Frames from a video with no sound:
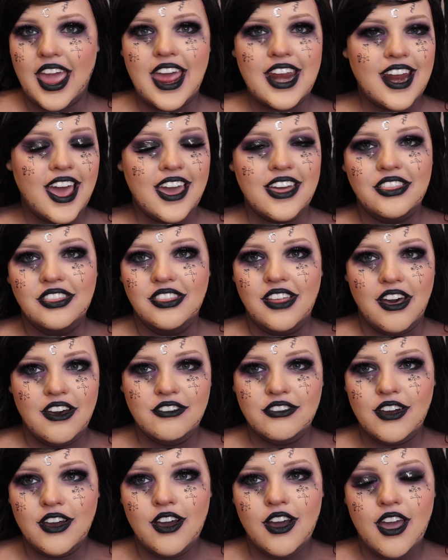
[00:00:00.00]
and I
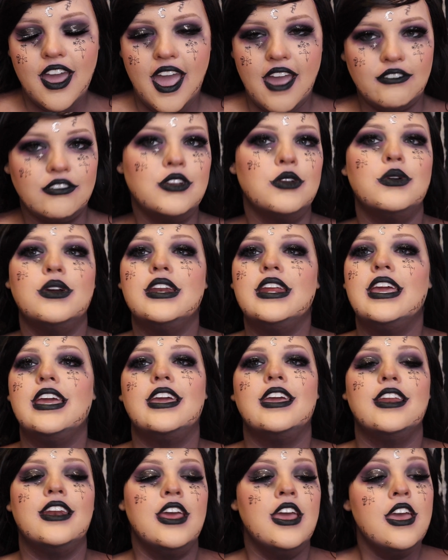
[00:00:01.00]
love everyone
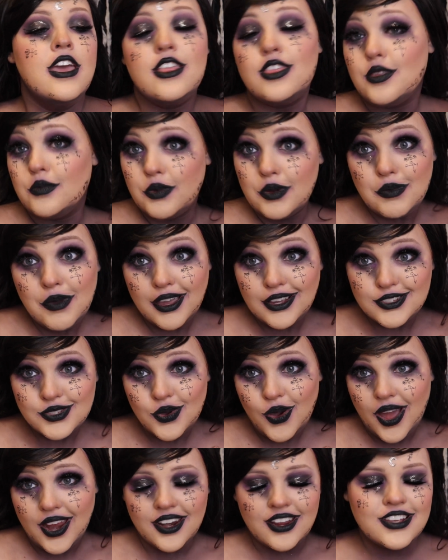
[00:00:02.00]
in the Bremac
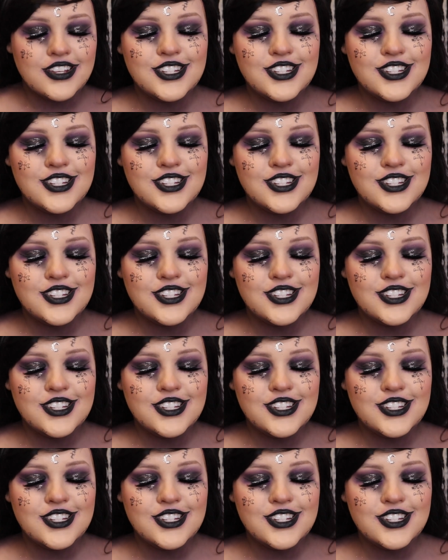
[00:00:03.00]
squad.